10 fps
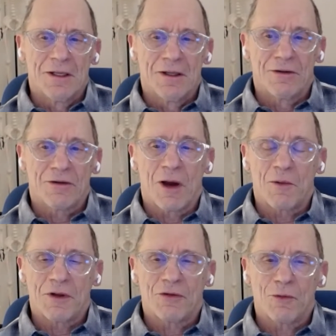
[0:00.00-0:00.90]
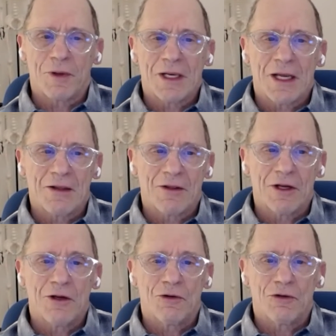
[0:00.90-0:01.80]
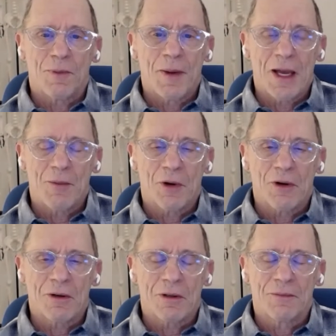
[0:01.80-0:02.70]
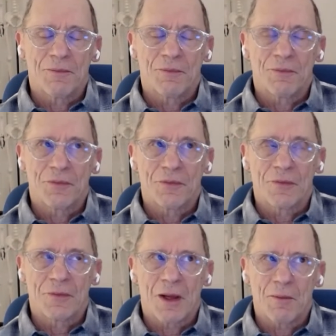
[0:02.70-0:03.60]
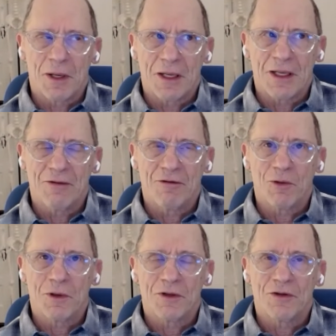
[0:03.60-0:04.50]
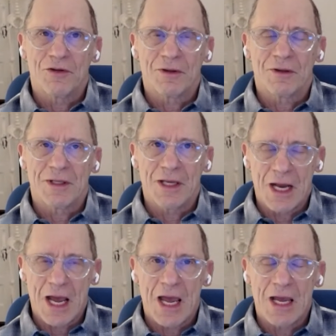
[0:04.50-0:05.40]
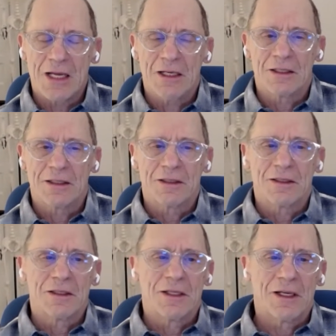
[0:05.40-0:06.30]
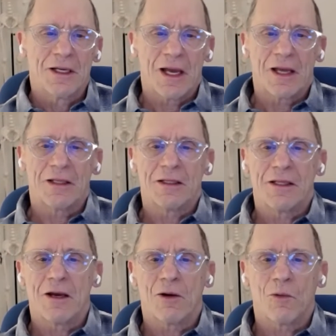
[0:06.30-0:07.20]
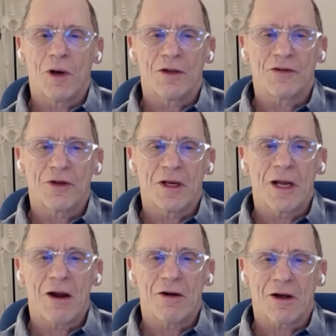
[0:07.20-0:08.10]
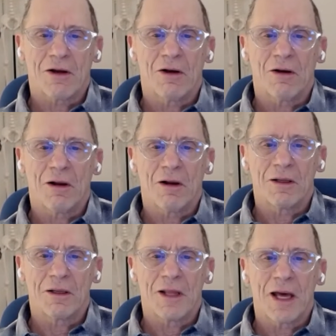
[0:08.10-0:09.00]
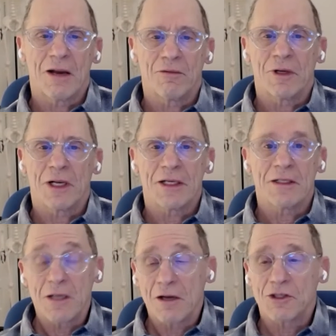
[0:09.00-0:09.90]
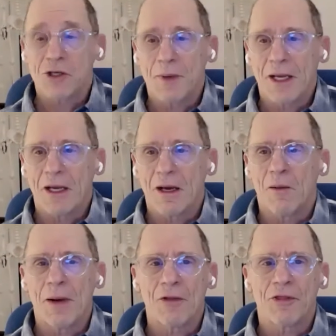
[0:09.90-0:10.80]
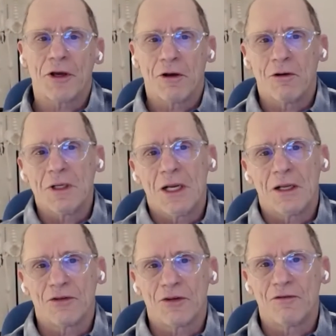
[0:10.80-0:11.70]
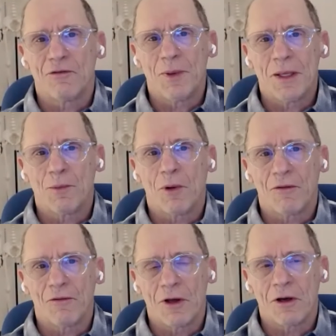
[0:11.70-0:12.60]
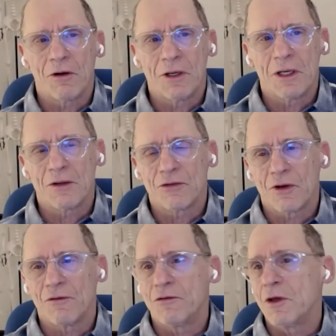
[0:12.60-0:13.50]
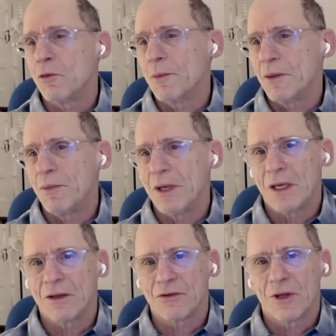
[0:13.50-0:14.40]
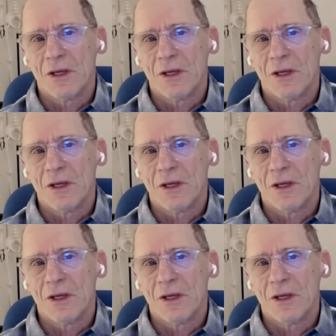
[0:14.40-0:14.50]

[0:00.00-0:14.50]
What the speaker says: So I was reading the newspaper, I believe it was today, and there was an article that really touched me about the goodness of people, the goodness of human beings